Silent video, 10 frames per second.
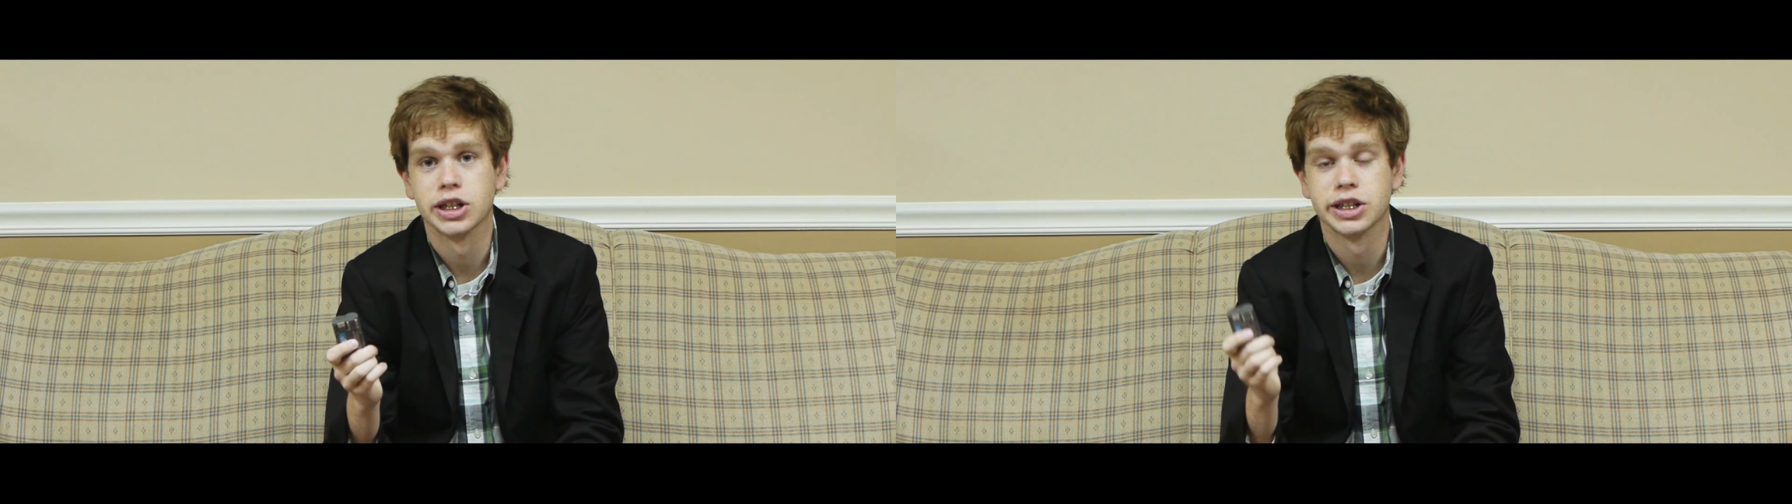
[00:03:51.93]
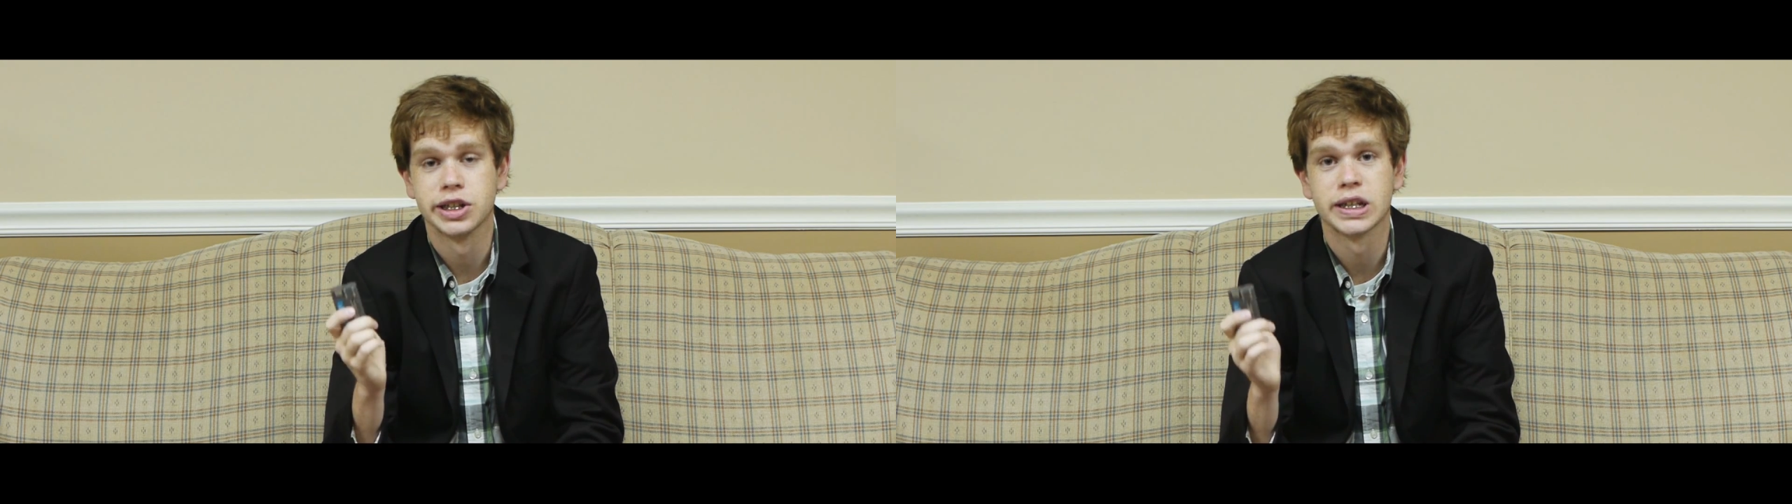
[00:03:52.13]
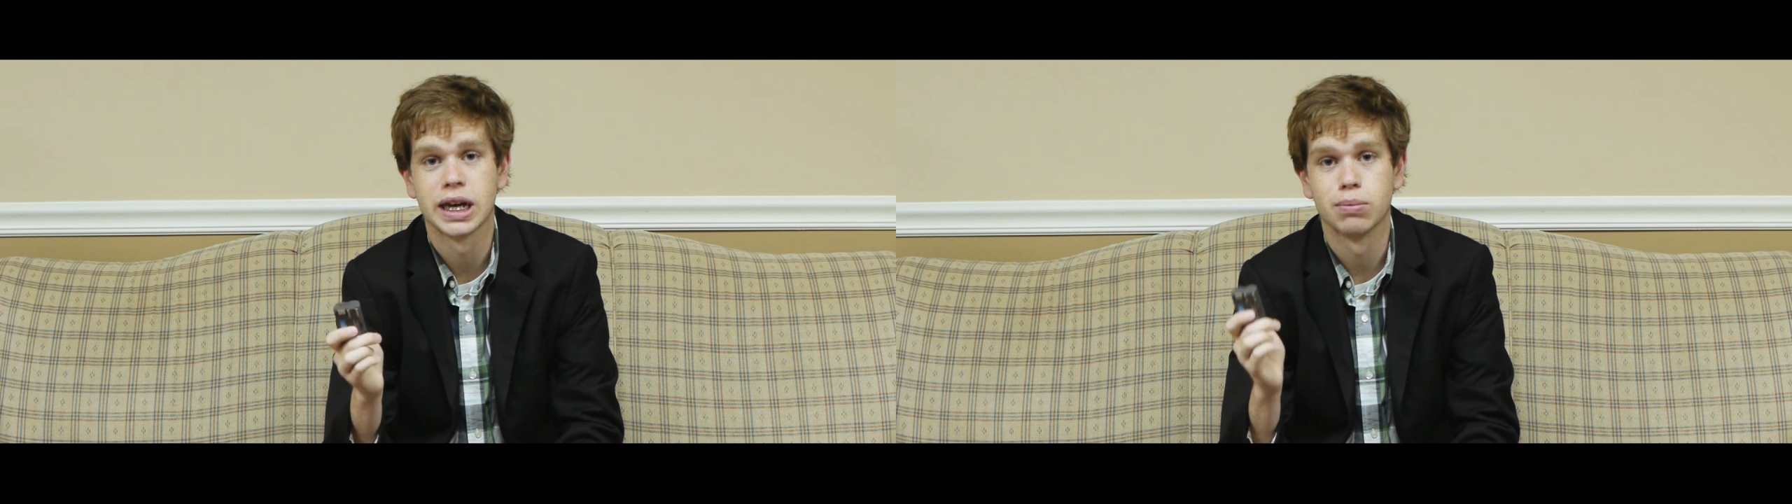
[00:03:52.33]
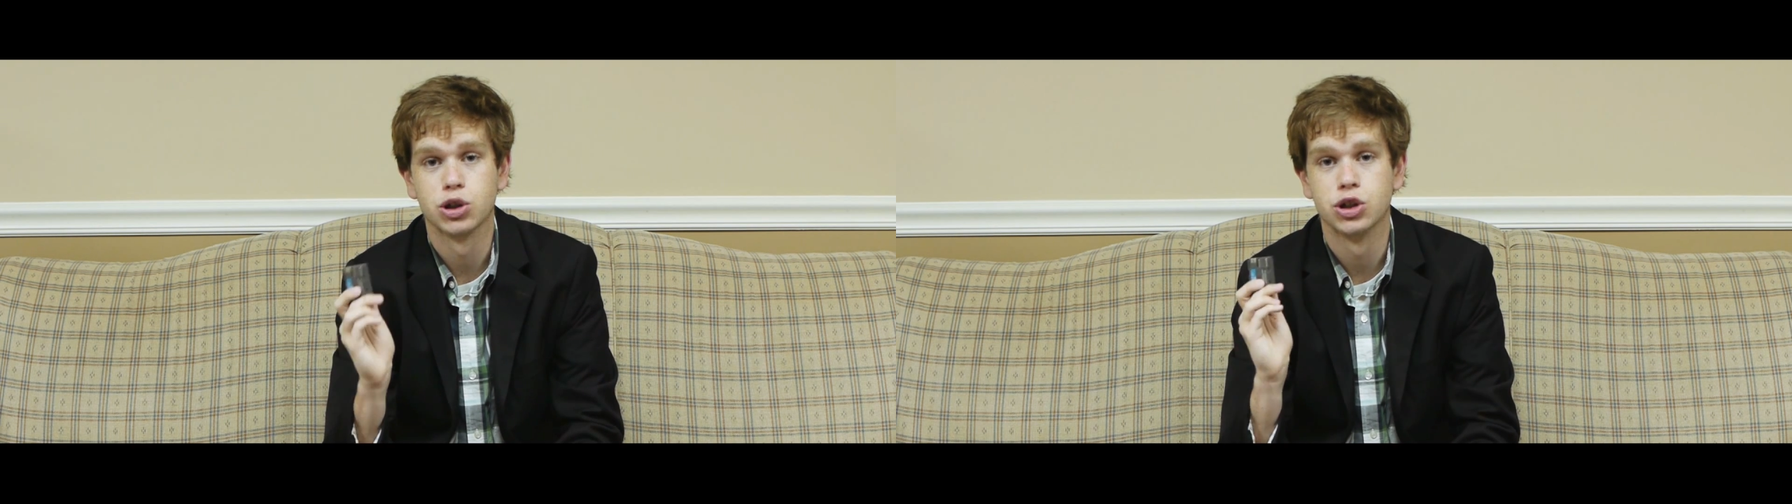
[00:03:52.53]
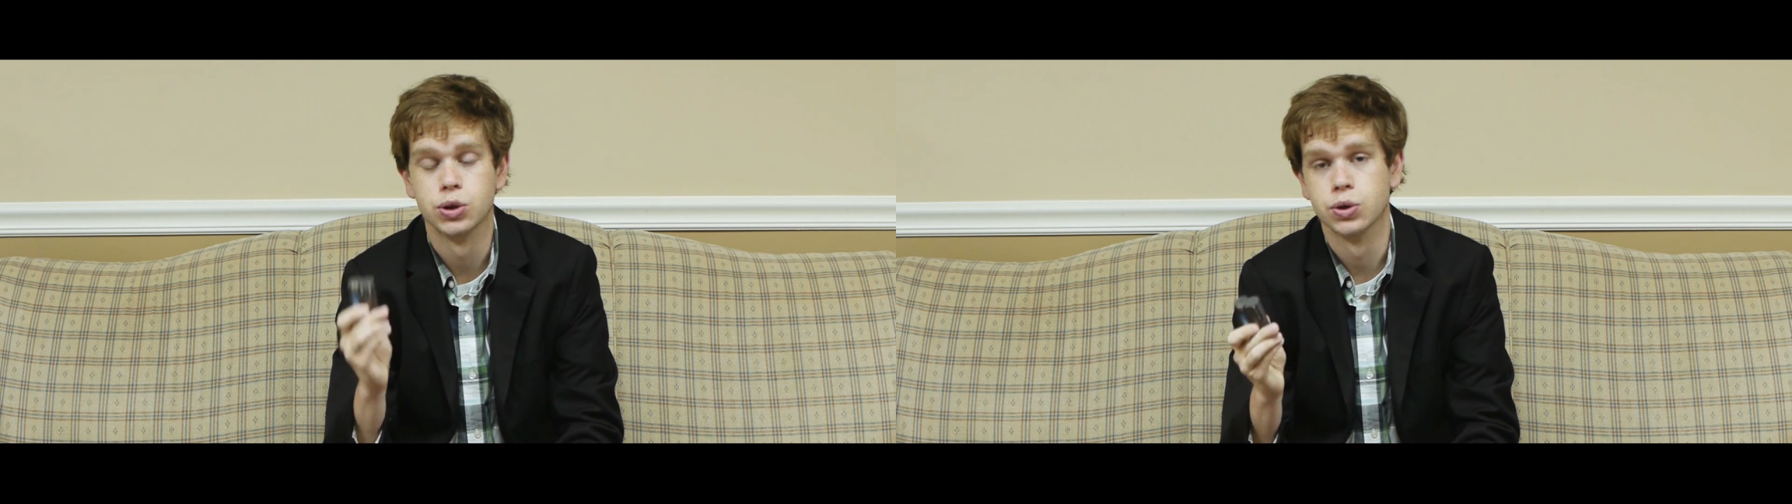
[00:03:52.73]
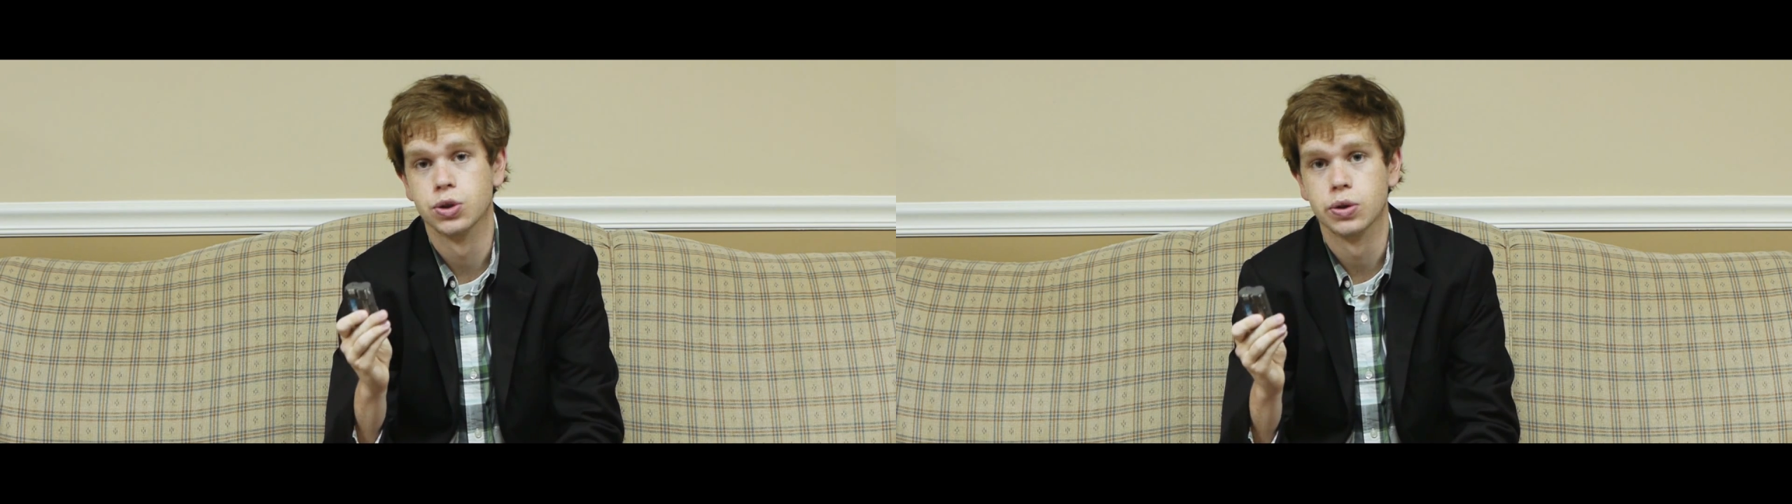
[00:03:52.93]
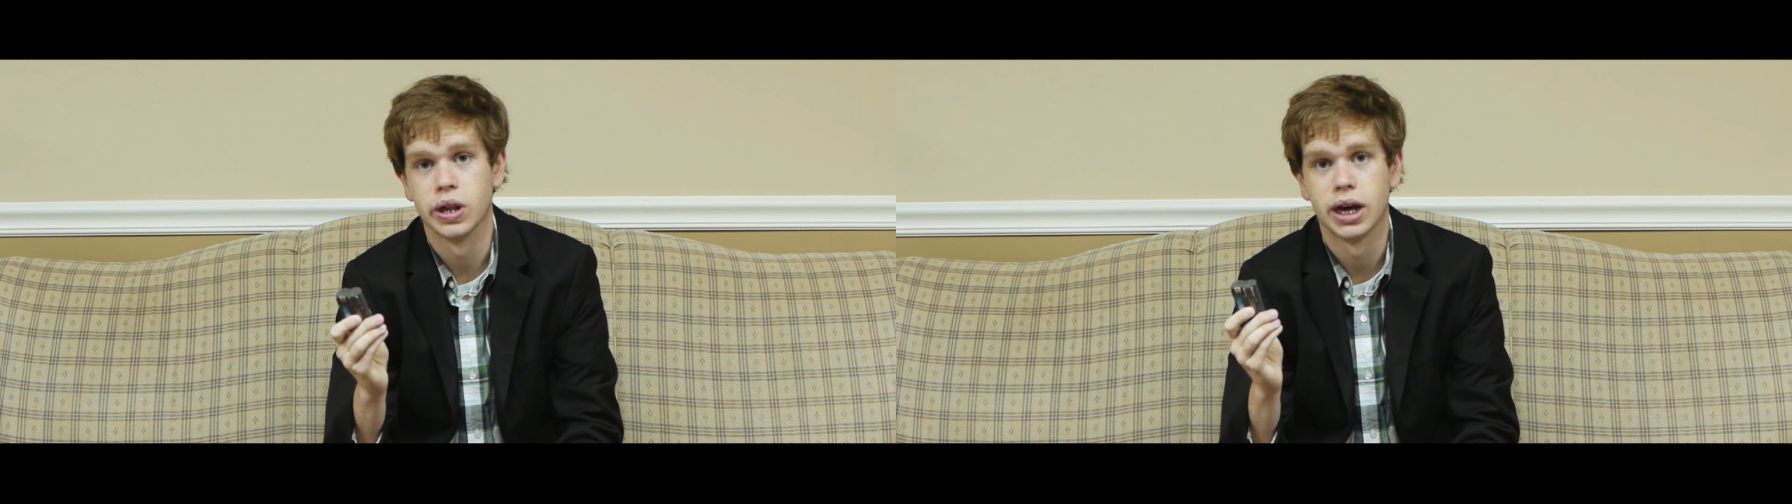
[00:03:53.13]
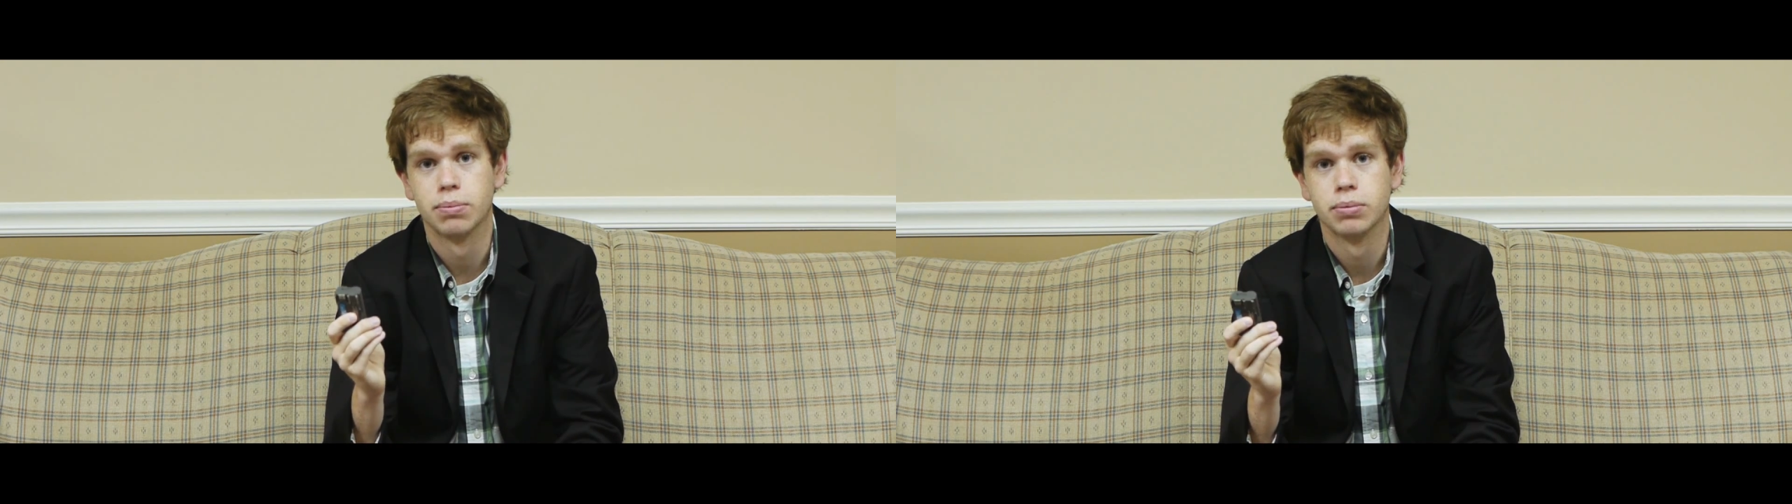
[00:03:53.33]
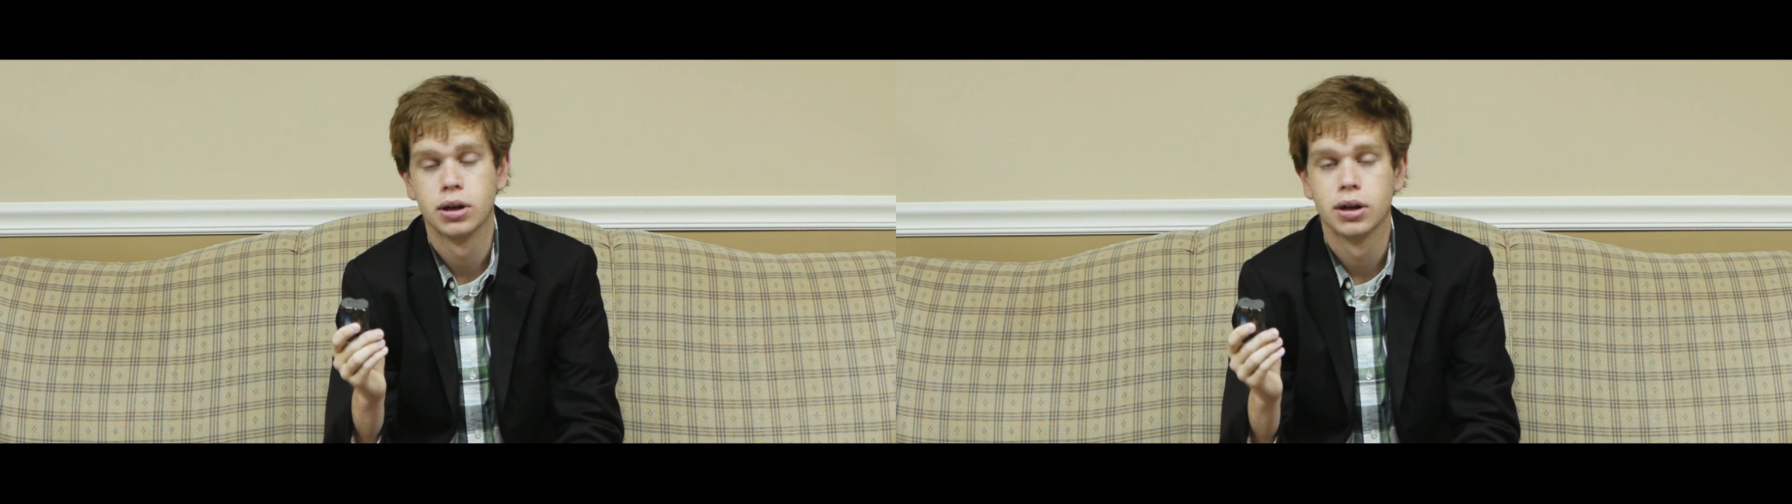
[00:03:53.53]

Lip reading: because this camera chews through them.